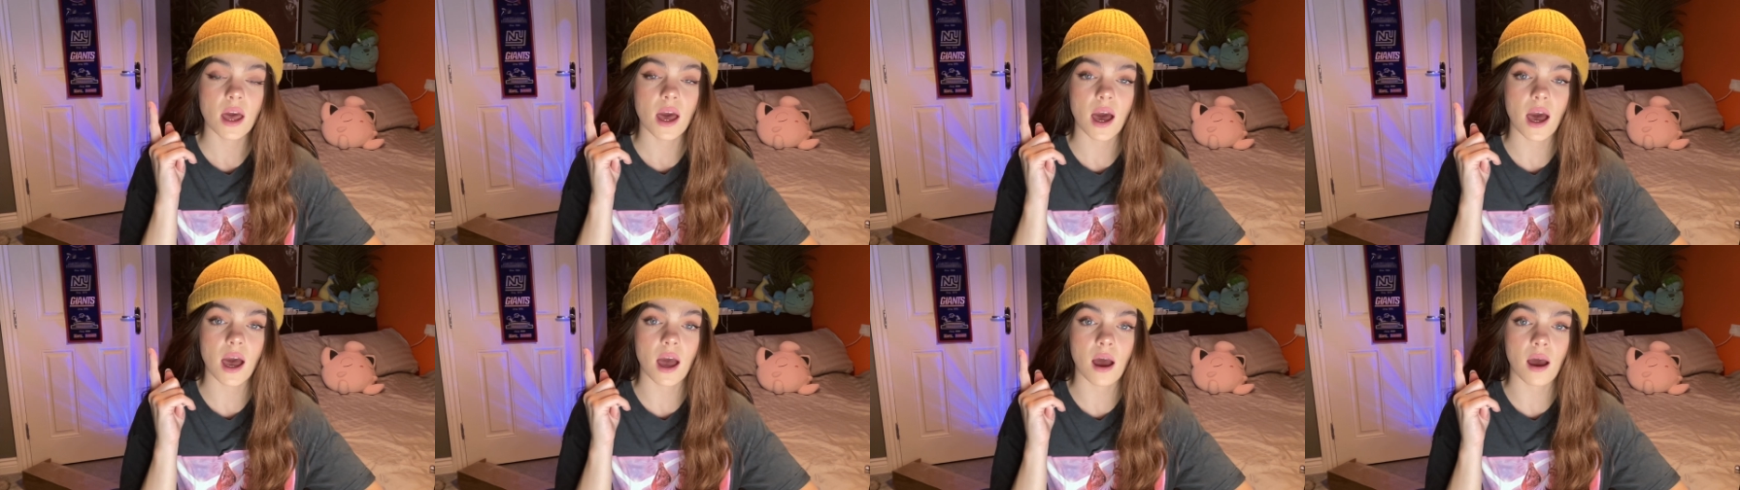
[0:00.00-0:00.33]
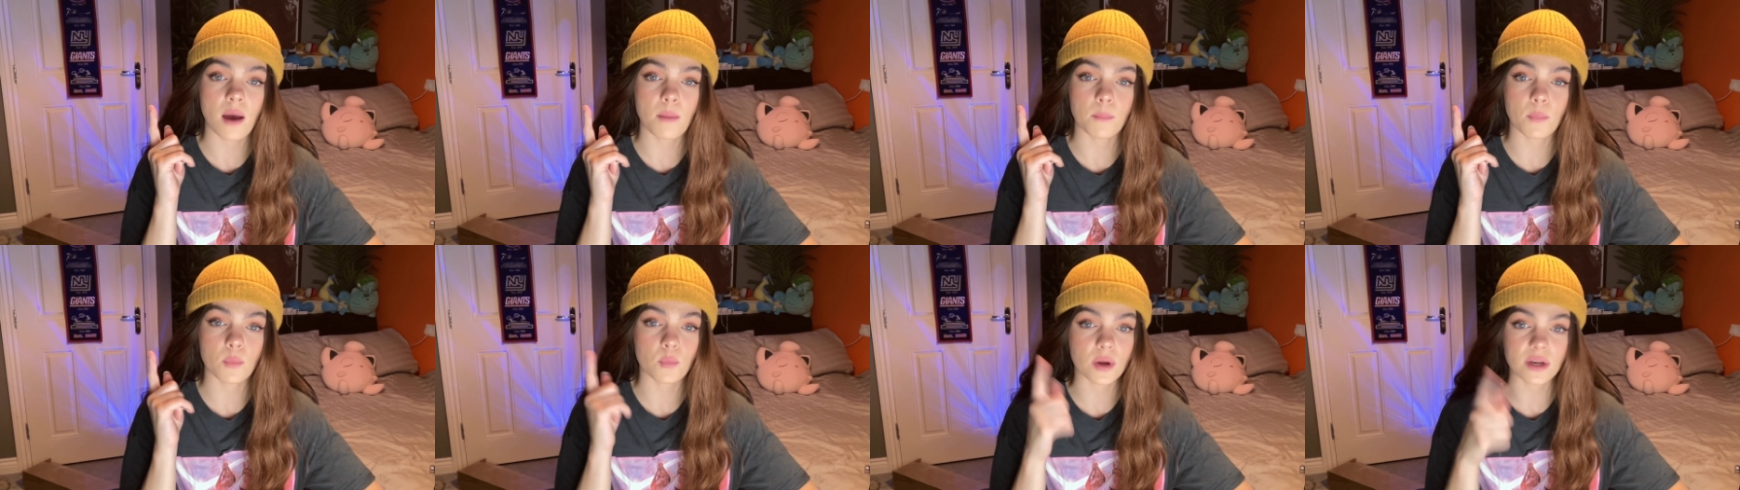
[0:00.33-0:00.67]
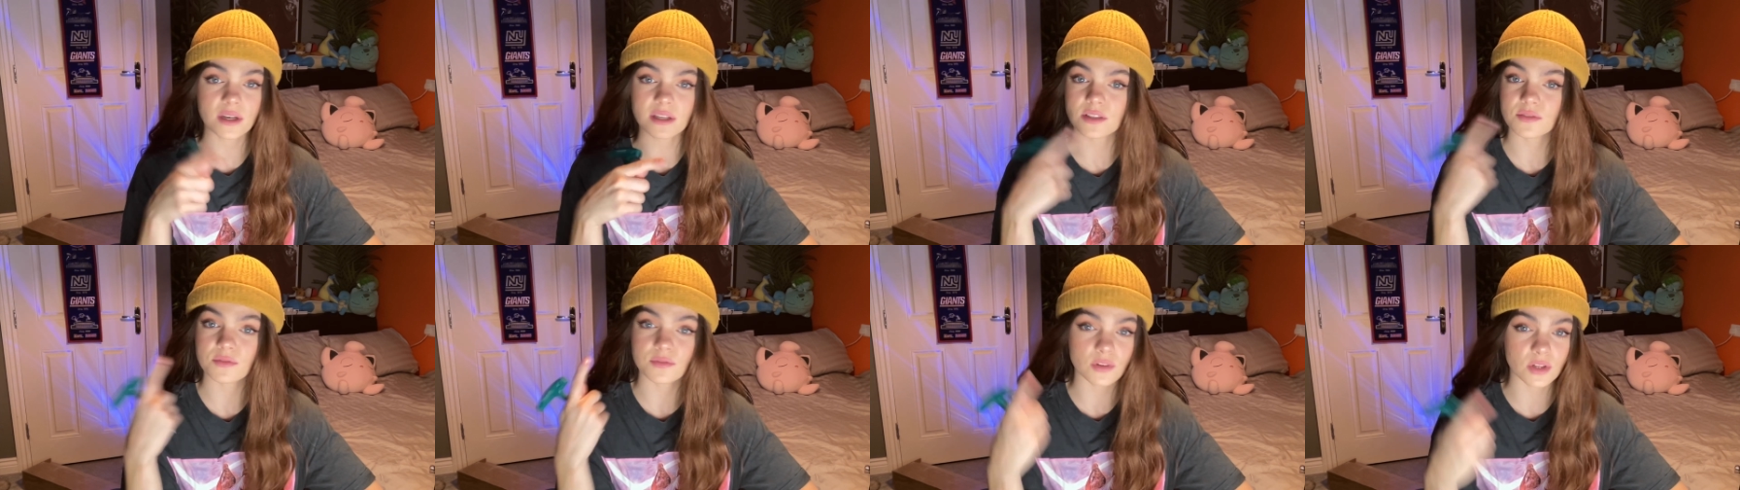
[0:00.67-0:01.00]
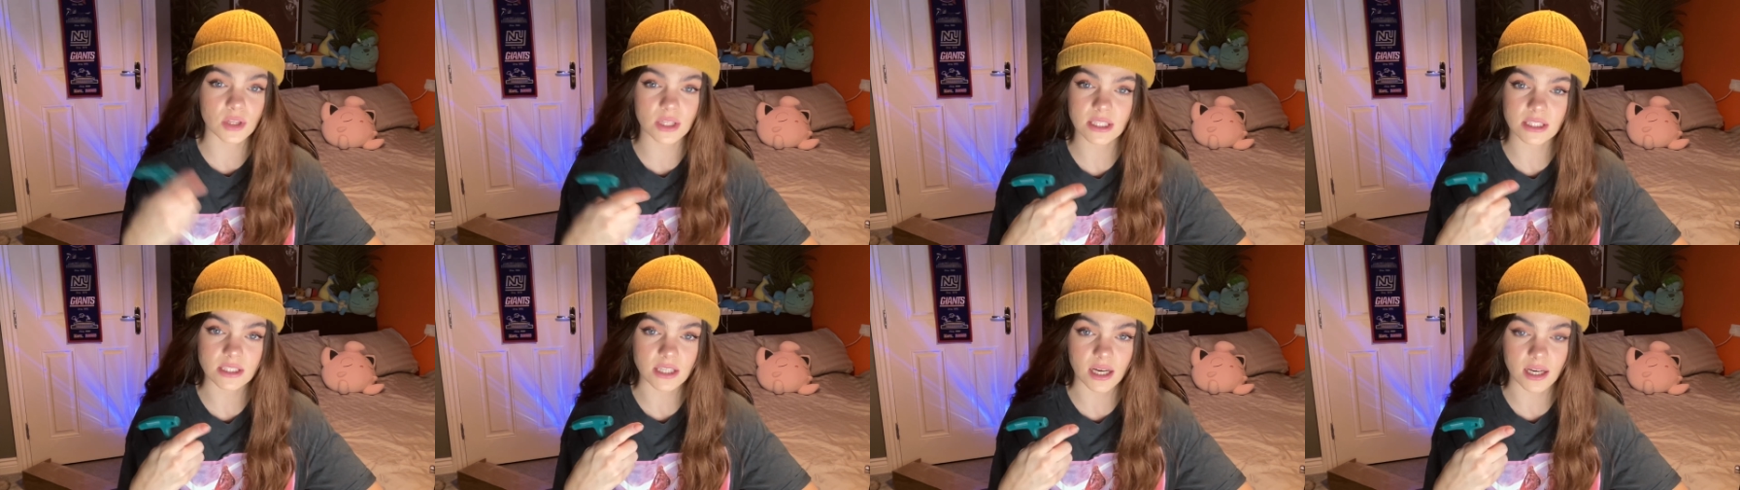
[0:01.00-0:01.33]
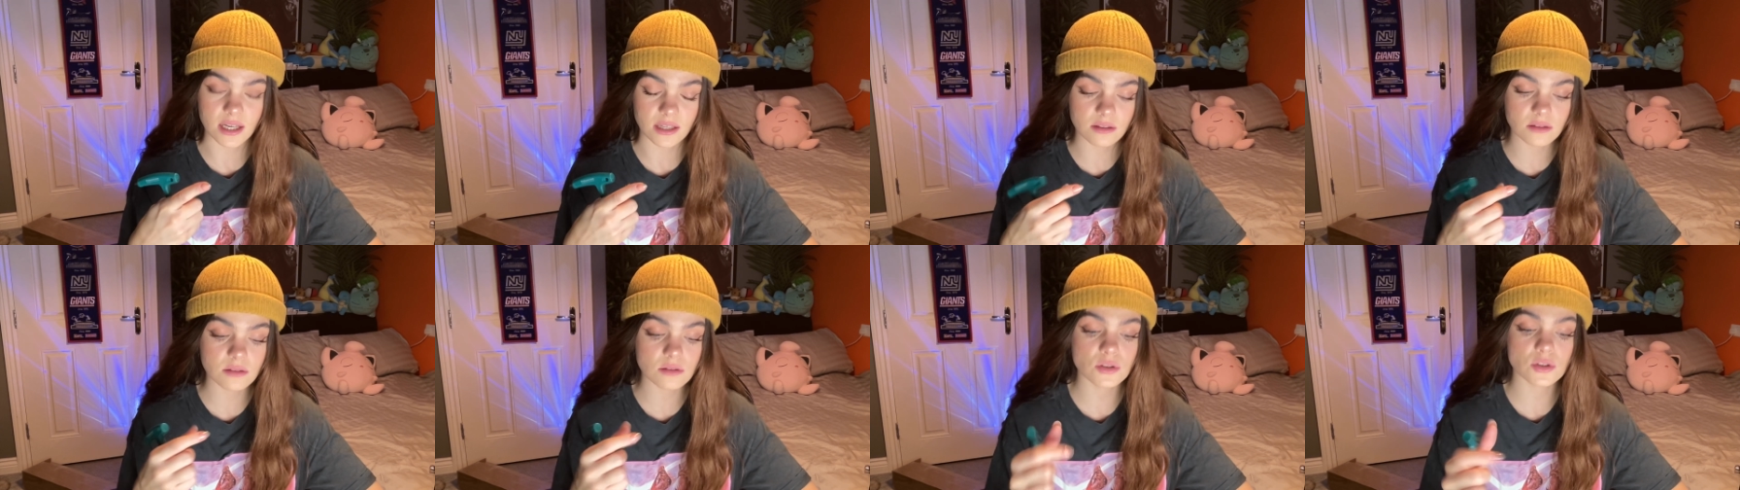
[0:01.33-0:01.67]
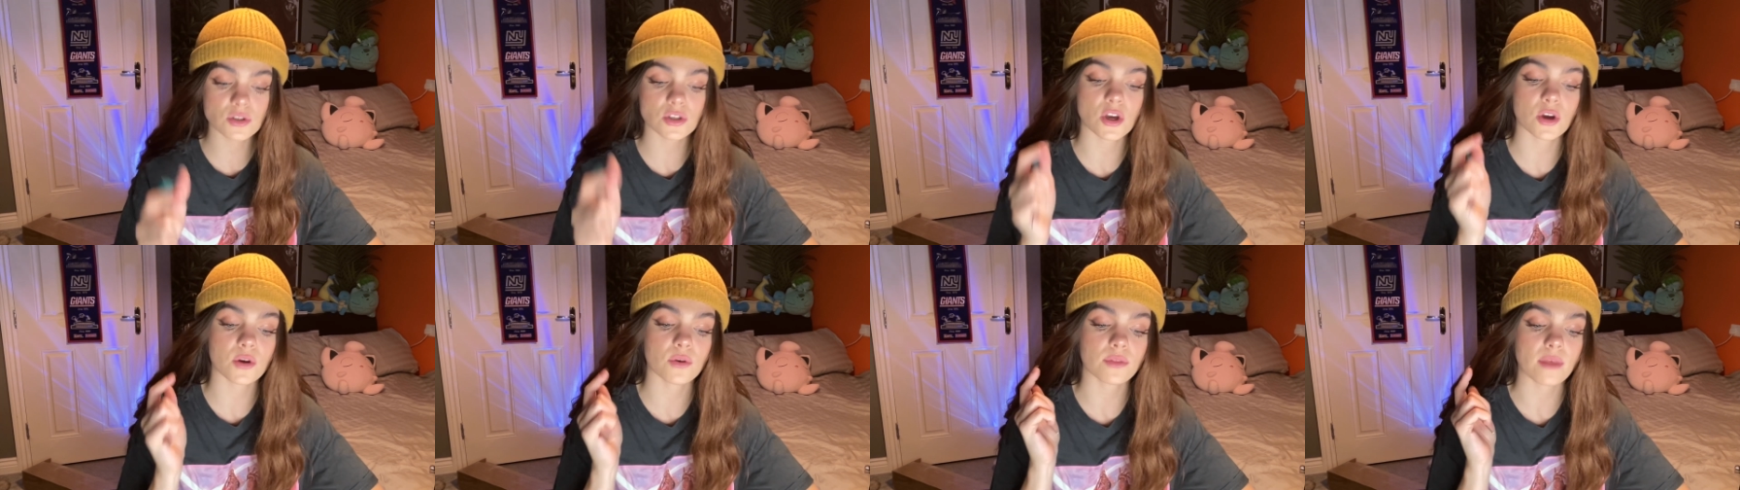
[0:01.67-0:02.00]
um, when it's fully tightened,
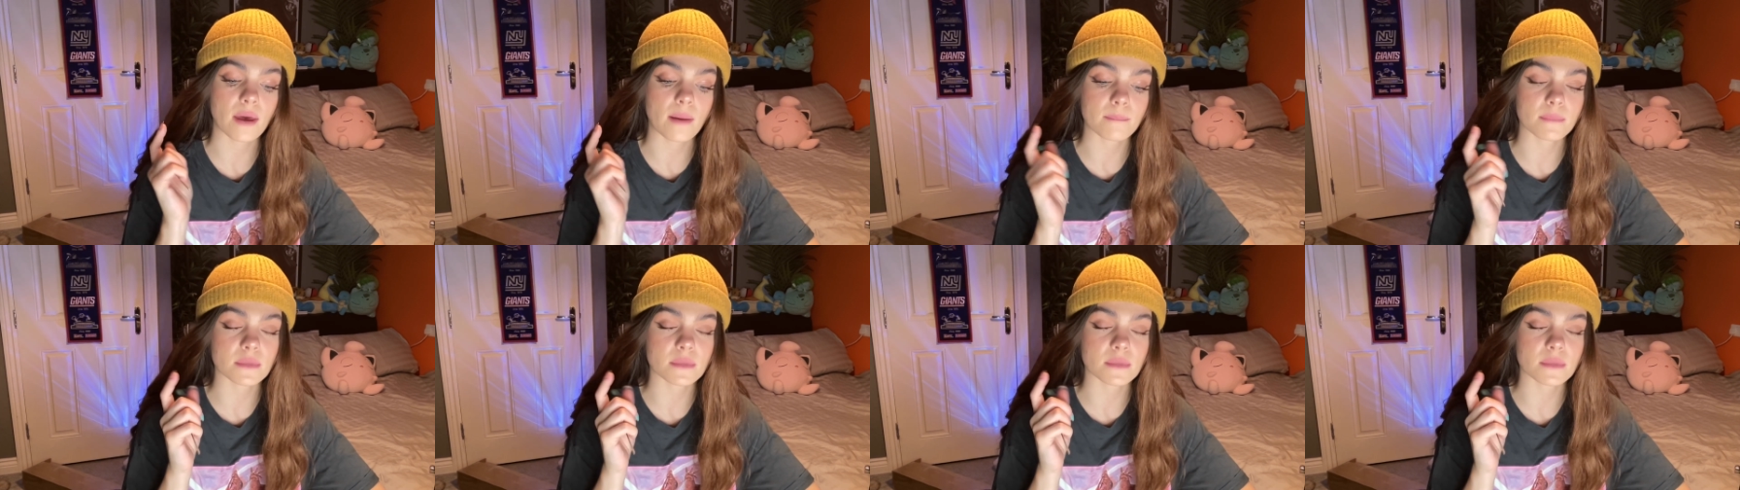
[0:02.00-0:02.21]
so that